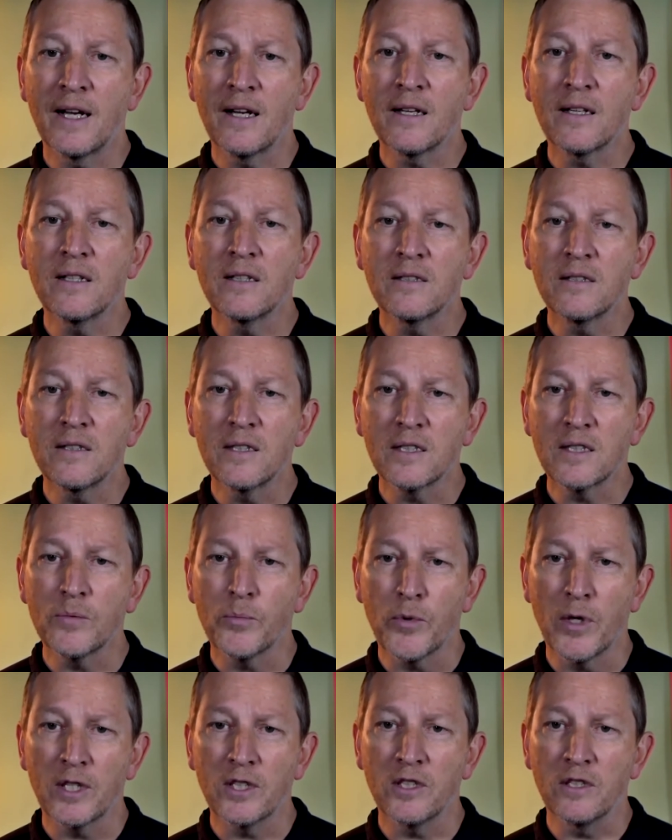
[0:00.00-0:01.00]
Inelegant
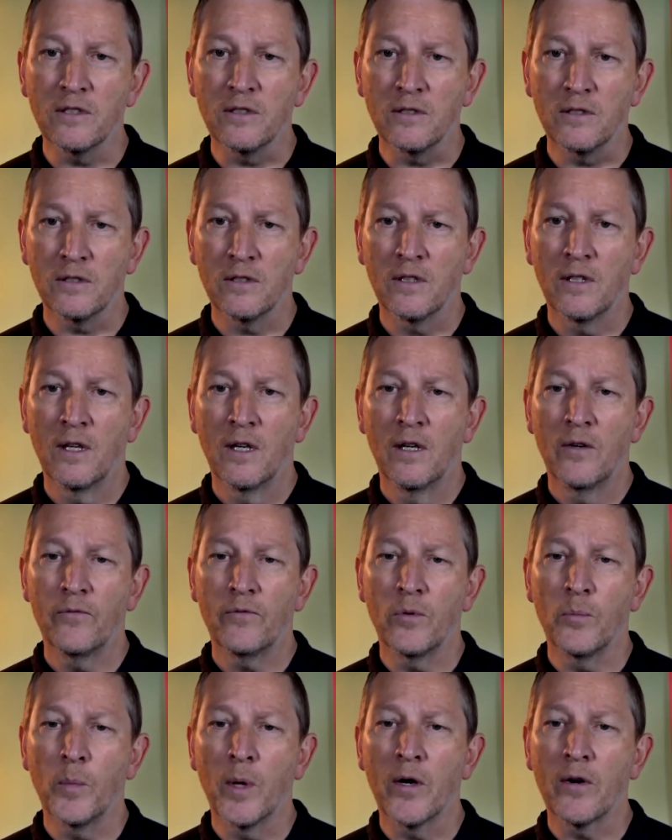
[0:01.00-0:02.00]
Expressions,
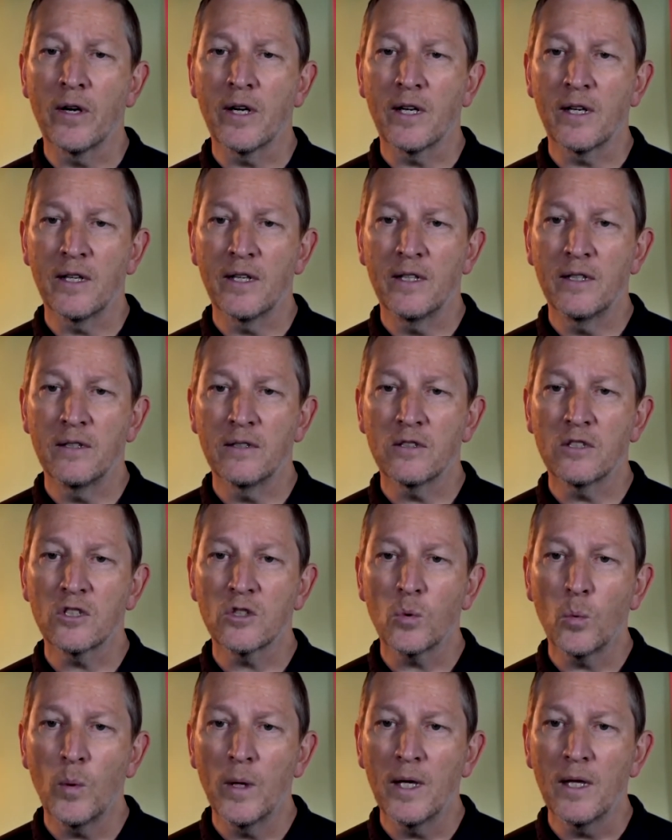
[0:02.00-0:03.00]
from where I gleaned
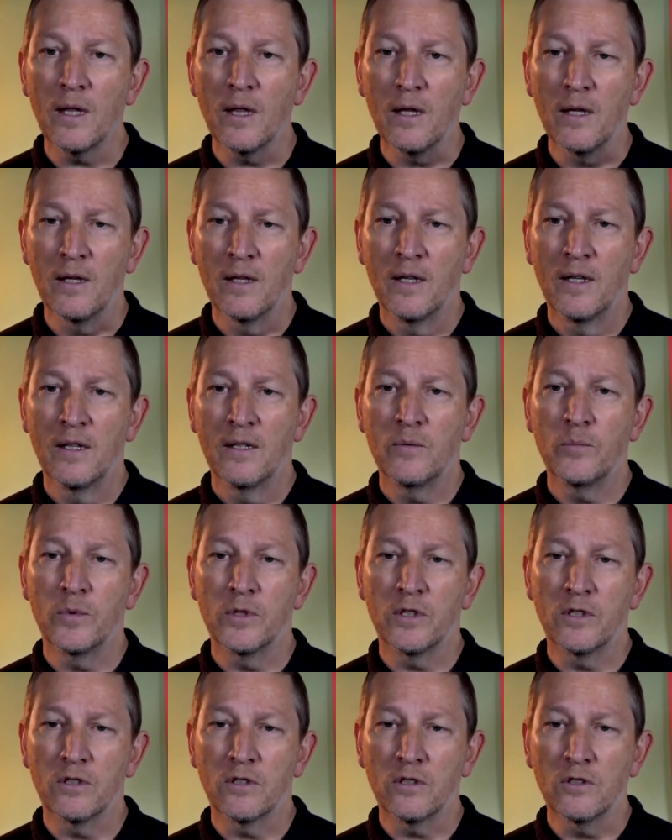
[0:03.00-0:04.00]
swill,
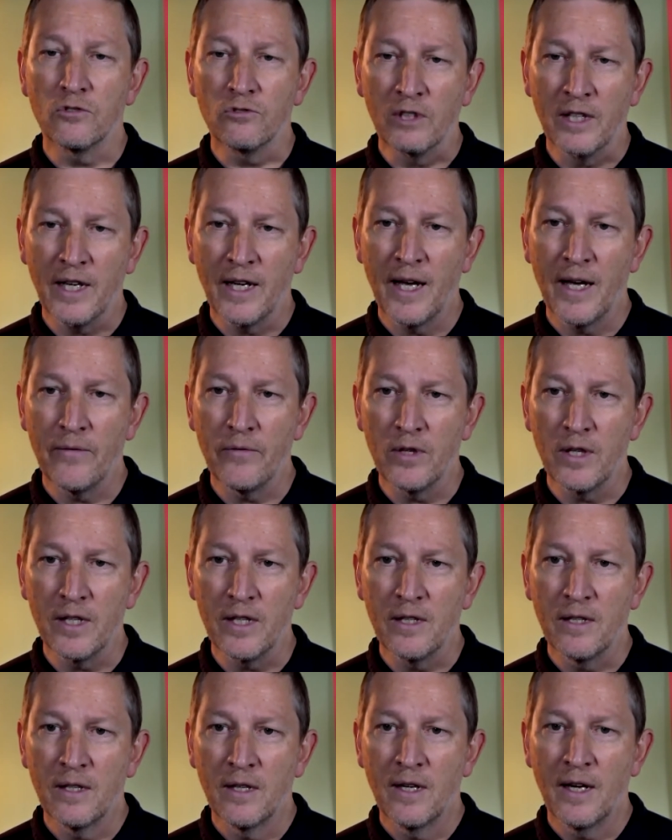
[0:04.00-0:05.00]
which is to drink
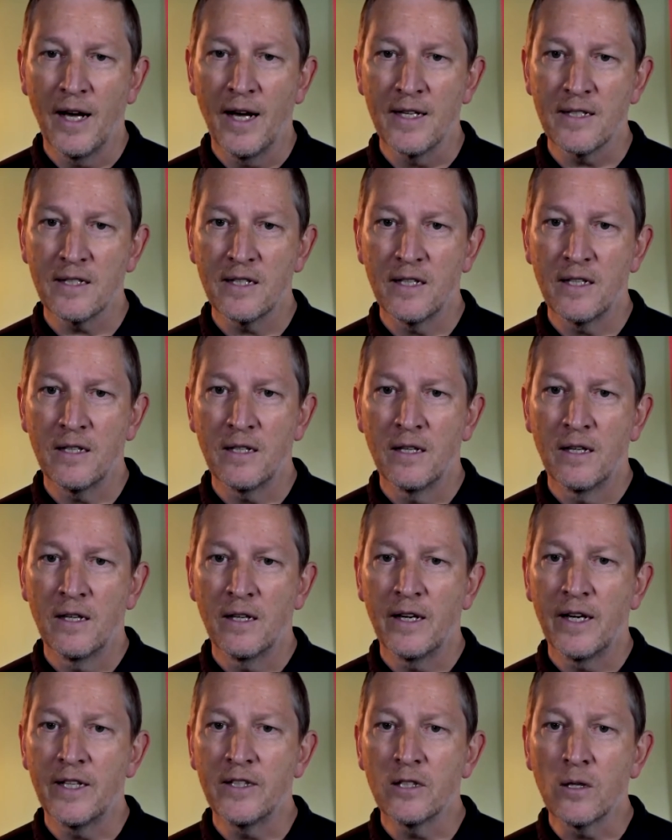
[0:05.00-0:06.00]
heavily, as in,
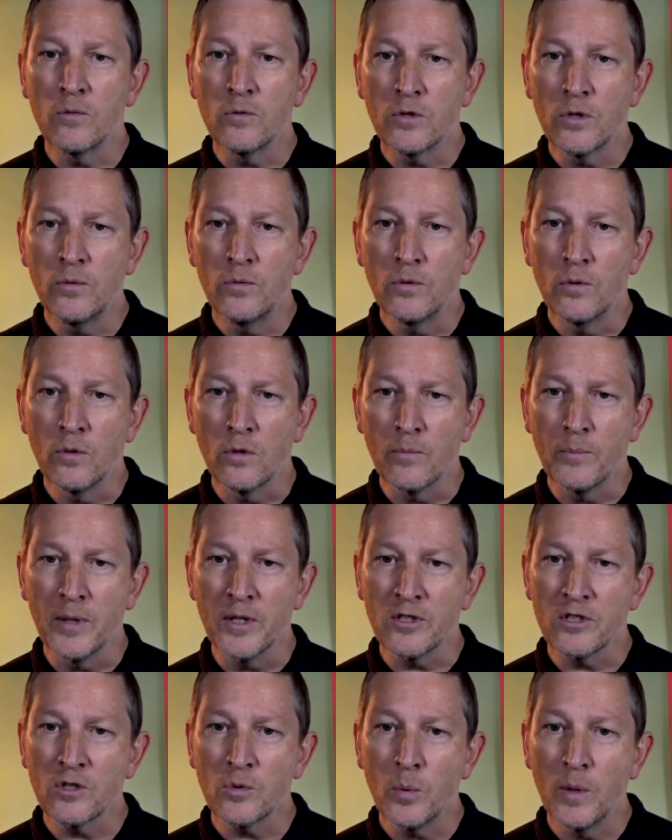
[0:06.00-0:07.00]
he don't do naught
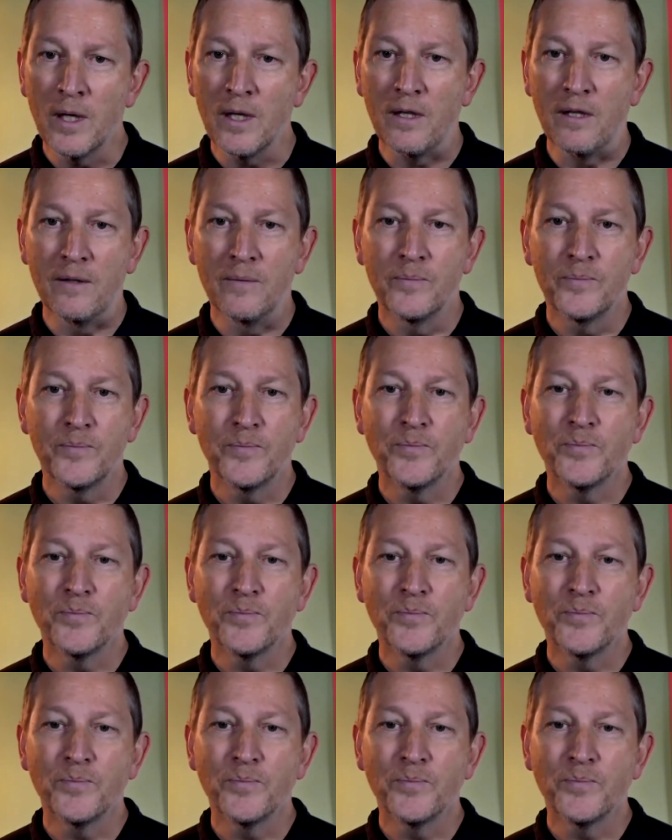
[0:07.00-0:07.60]
but swill.